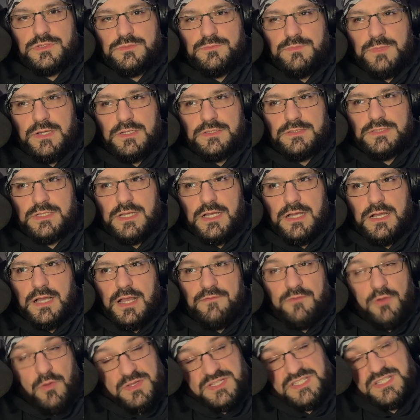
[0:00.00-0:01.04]
But
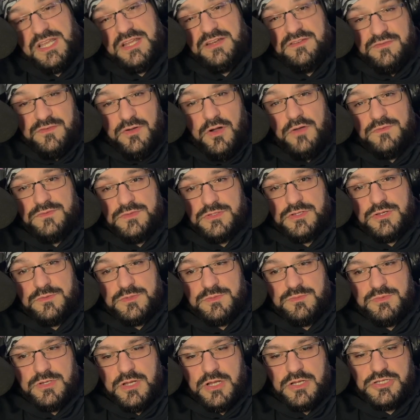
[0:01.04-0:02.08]
I've always stayed involved in
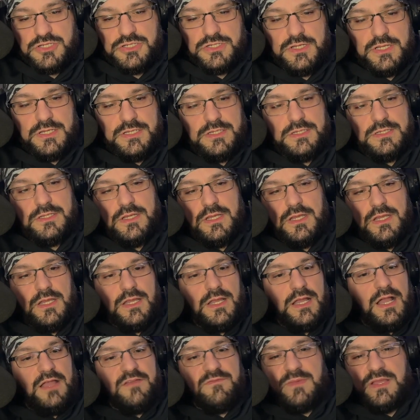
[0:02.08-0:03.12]
terms of production, and
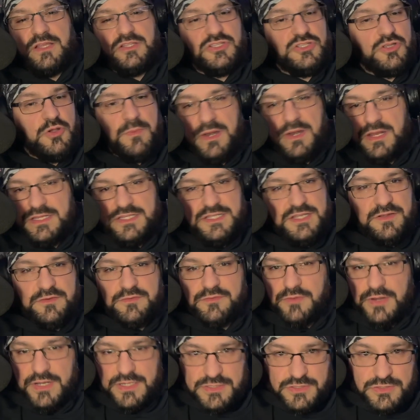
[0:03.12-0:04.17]
I've made so many dear
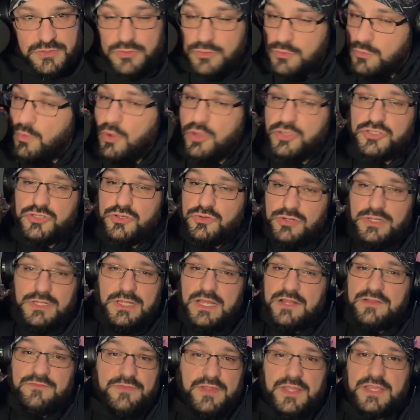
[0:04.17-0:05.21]
friends who also
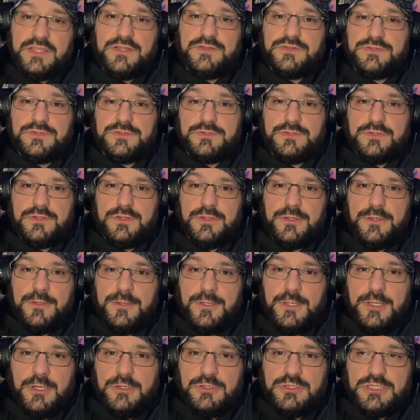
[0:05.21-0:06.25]
collect figures.
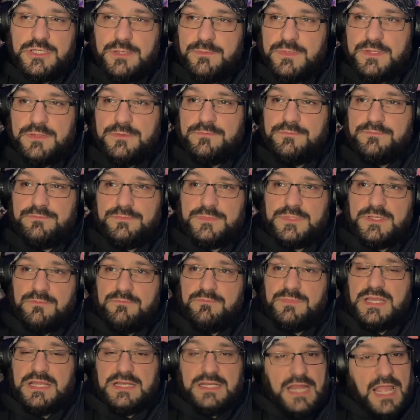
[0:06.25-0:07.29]
You know,
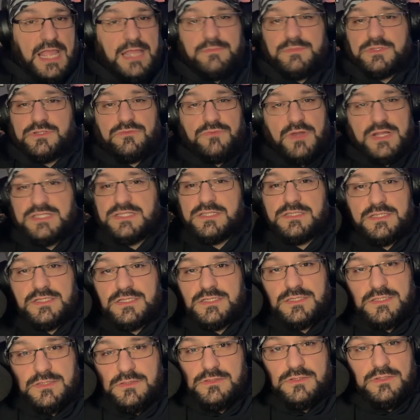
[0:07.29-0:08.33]
some big names in wrestling,
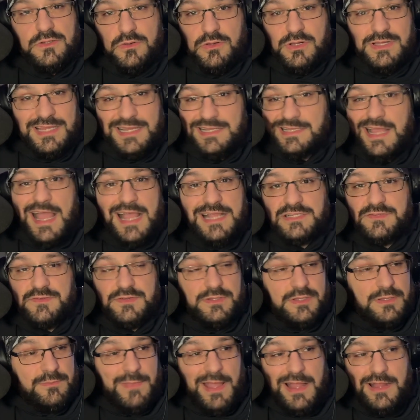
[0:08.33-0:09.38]
you know, collect
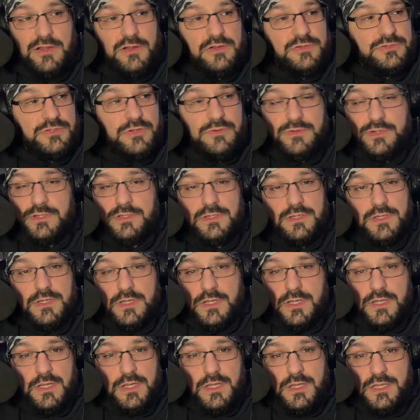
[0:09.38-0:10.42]
actually. Like Matt Cardona,
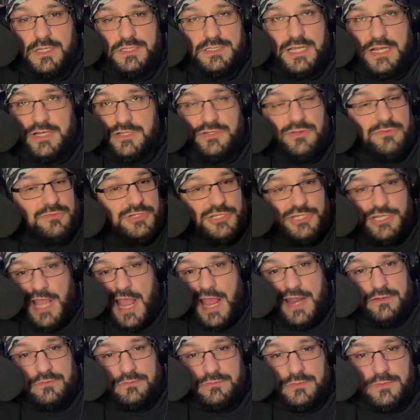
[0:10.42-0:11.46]
he's got his own
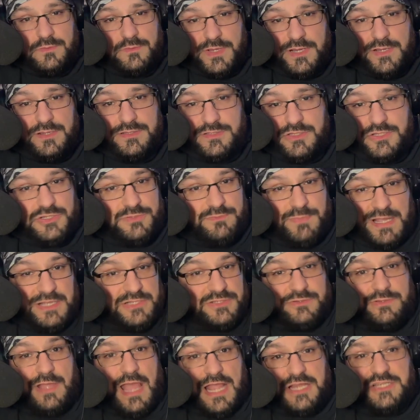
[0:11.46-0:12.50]
channel where it's just
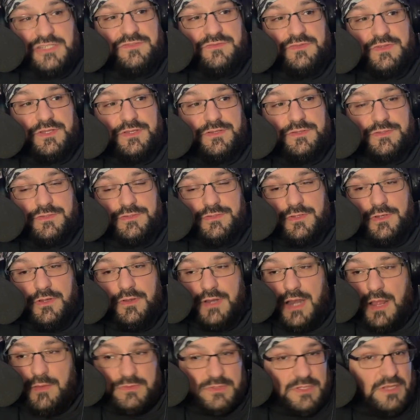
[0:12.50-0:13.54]
based action figures, you know,
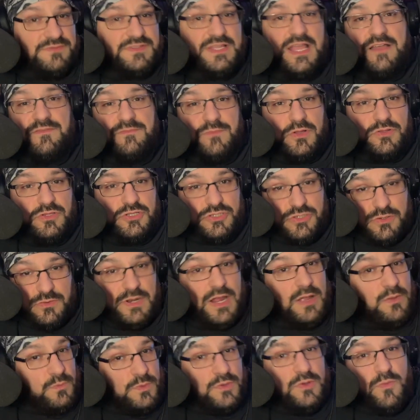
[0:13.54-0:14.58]
and I would love to have him on the show,
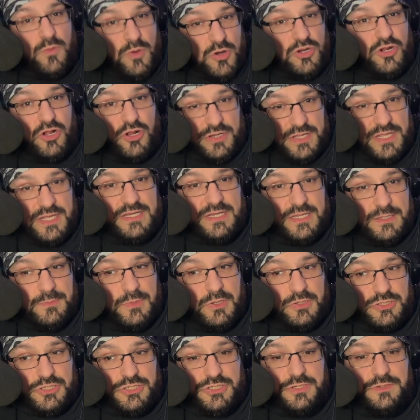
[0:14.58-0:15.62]
and I will work on getting him
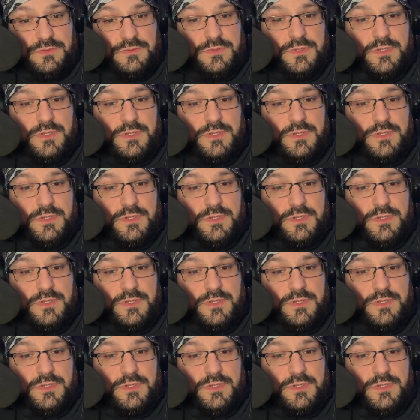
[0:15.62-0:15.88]
on the show.